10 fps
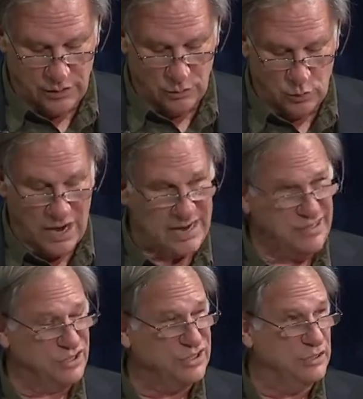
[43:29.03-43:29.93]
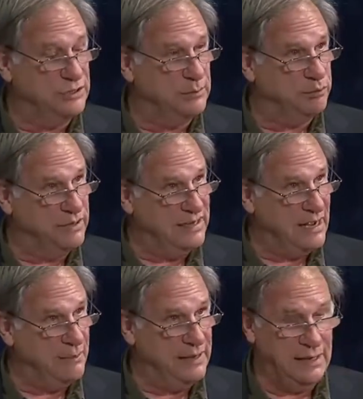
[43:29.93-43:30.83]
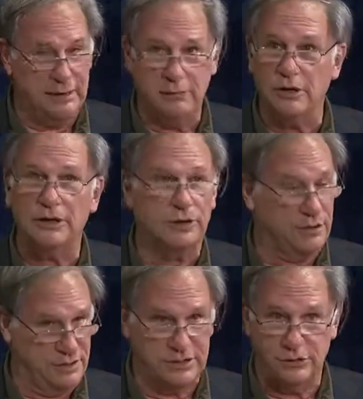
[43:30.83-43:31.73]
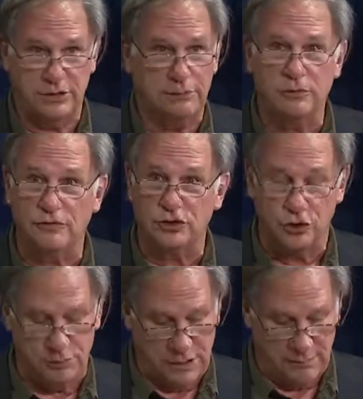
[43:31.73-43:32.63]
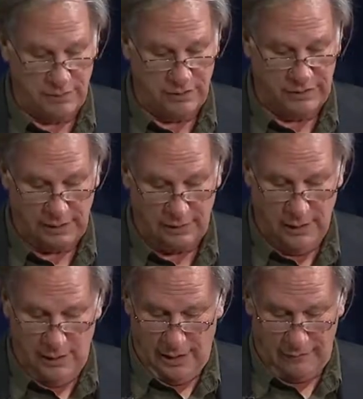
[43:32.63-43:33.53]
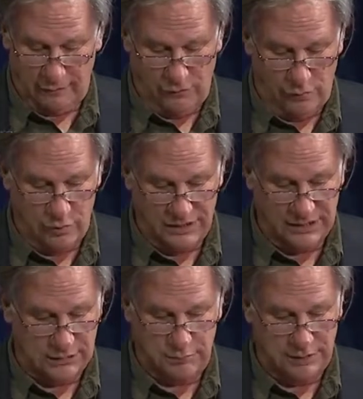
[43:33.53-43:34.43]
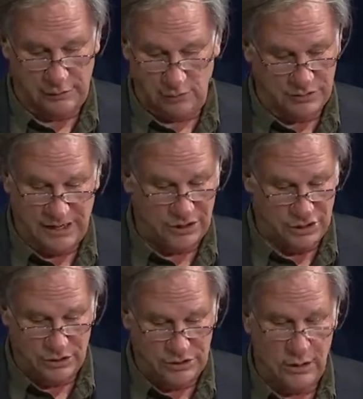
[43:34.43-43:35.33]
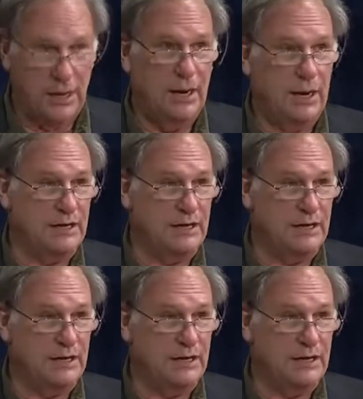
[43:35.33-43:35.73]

Why is there still debris coming in when the Earth seemed to have scooped up everything after 4.6 billion rotations?